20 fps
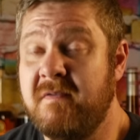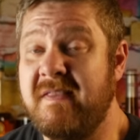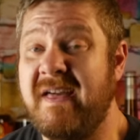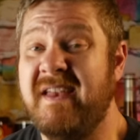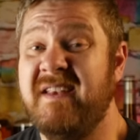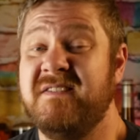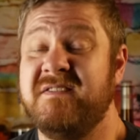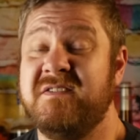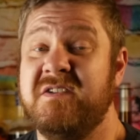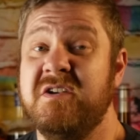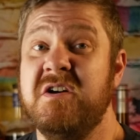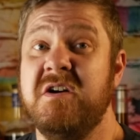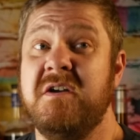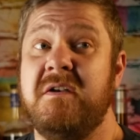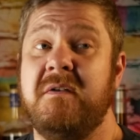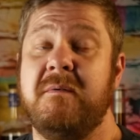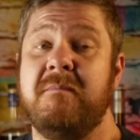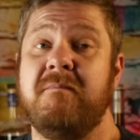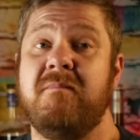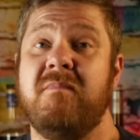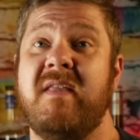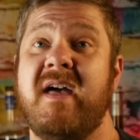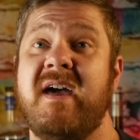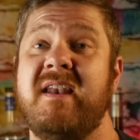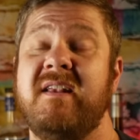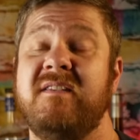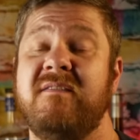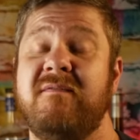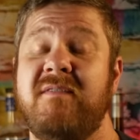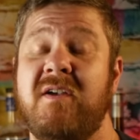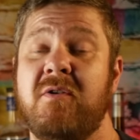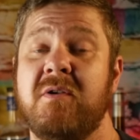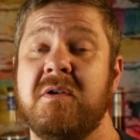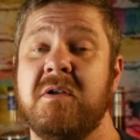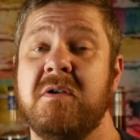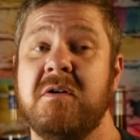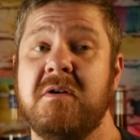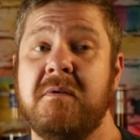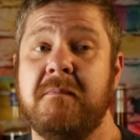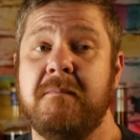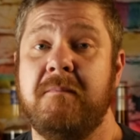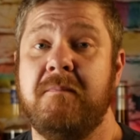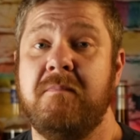That is good. That is very good.